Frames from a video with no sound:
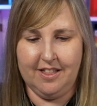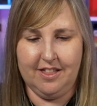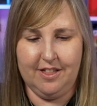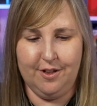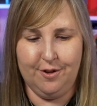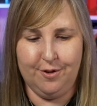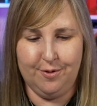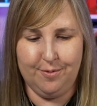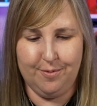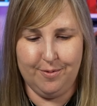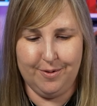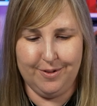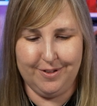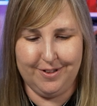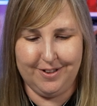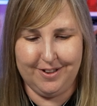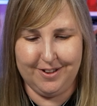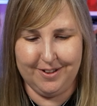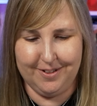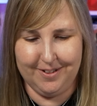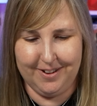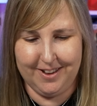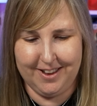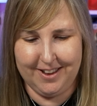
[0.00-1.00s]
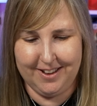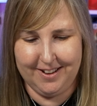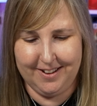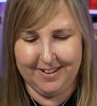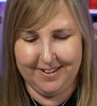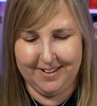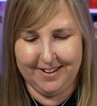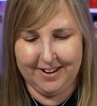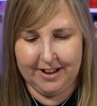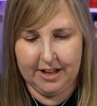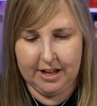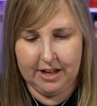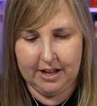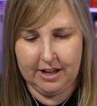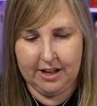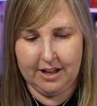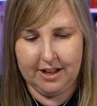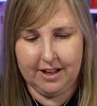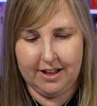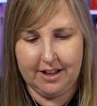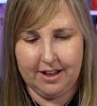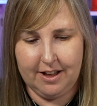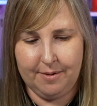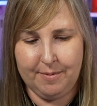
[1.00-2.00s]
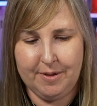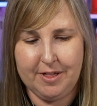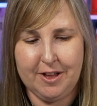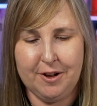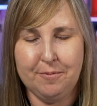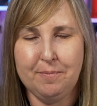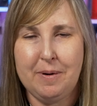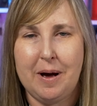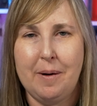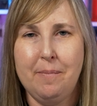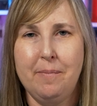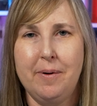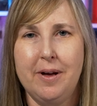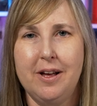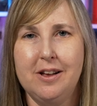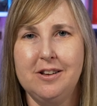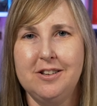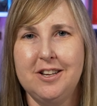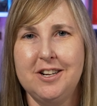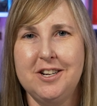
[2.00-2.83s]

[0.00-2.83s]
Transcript: This one's so cute. I mean, these Pop PEZ,